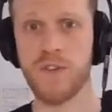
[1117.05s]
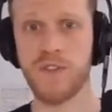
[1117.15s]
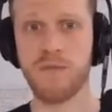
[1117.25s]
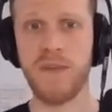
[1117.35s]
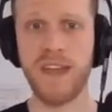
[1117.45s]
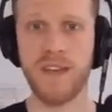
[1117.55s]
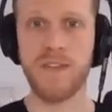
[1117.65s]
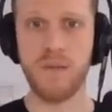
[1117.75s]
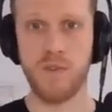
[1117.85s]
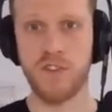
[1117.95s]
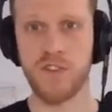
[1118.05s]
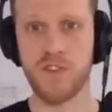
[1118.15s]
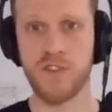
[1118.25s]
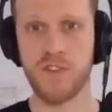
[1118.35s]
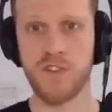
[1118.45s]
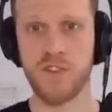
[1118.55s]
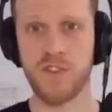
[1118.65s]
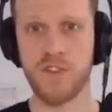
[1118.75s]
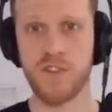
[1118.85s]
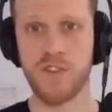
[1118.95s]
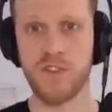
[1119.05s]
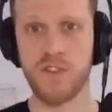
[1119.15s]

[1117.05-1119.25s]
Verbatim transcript: in making their projects reuse compliant.